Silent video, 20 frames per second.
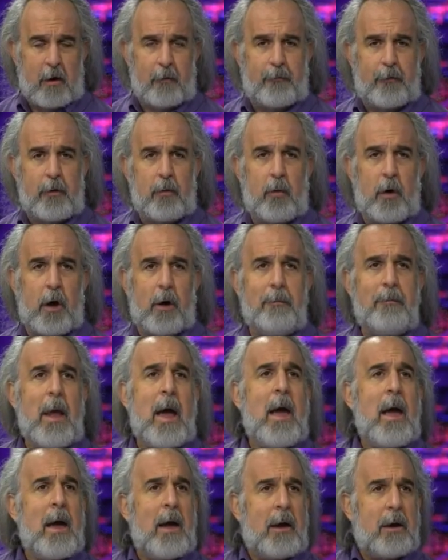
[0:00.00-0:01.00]
if you will,
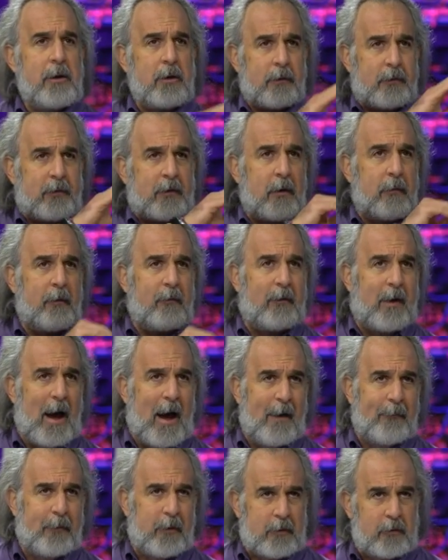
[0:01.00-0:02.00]
and you'll see we've
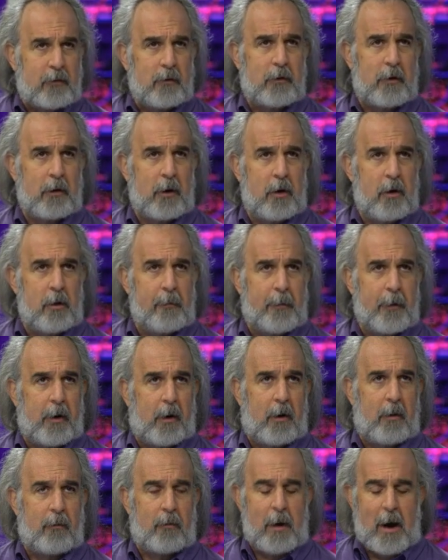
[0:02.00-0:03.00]
got the tool open
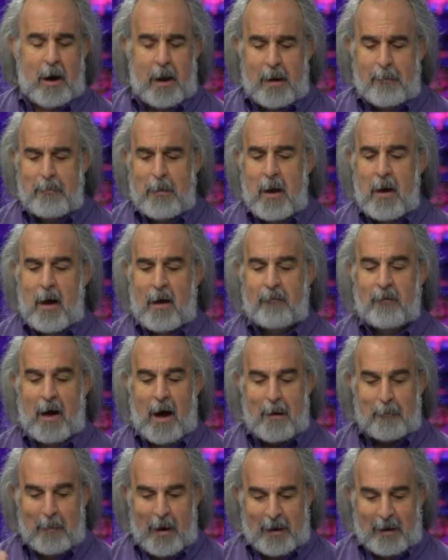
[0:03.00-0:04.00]
already. I've
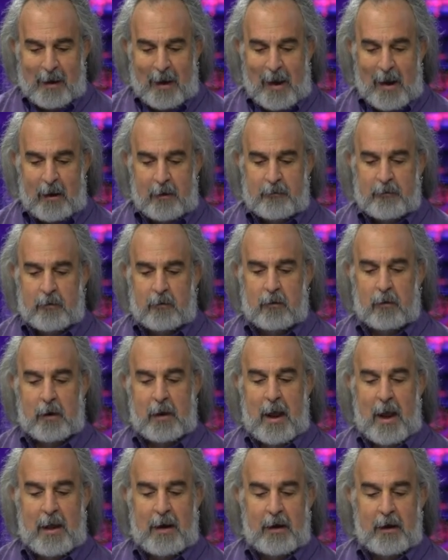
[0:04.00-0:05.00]
got my case
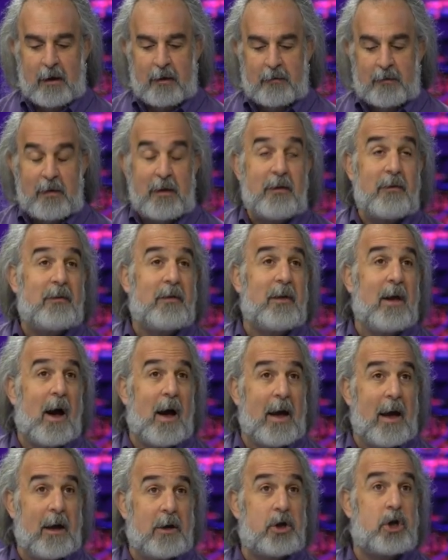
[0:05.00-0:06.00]
created. It's
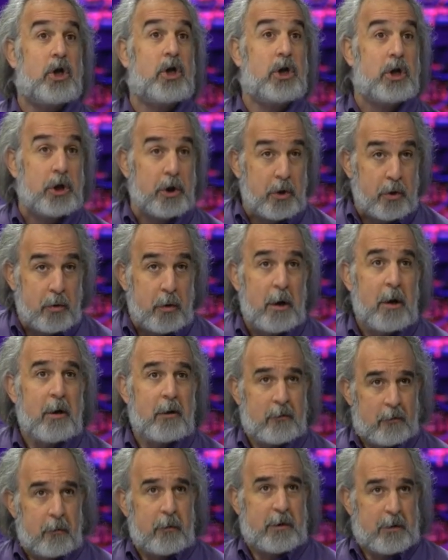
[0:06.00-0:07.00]
ECIH2,
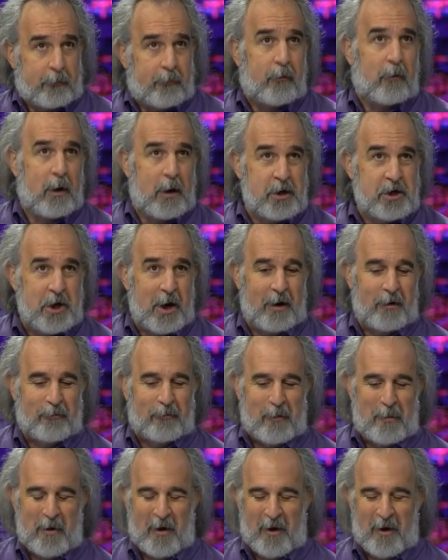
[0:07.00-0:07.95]
so we differentiate it from